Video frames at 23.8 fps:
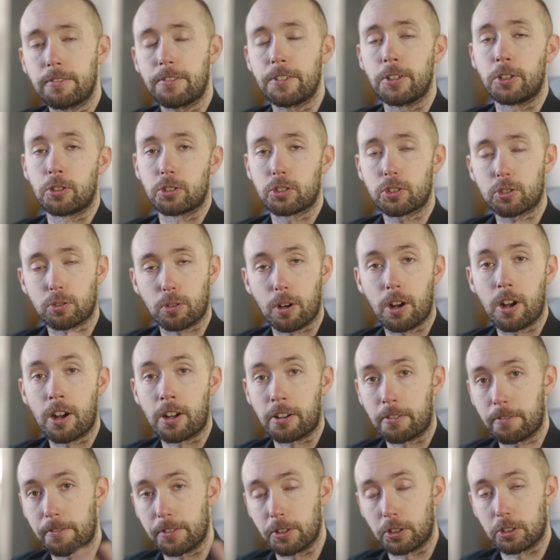feels
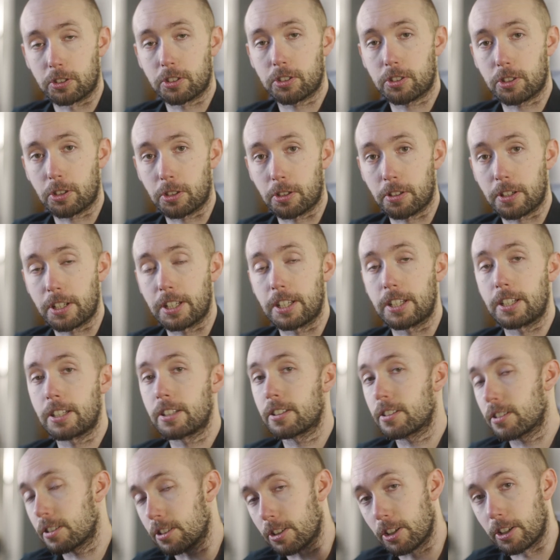strong, feels sturdy,
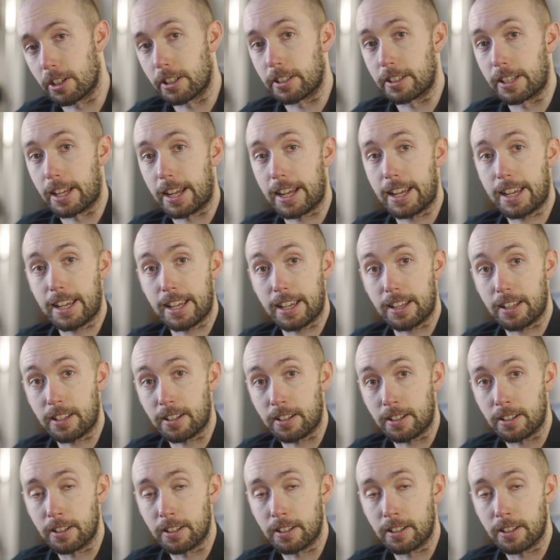good in the hand,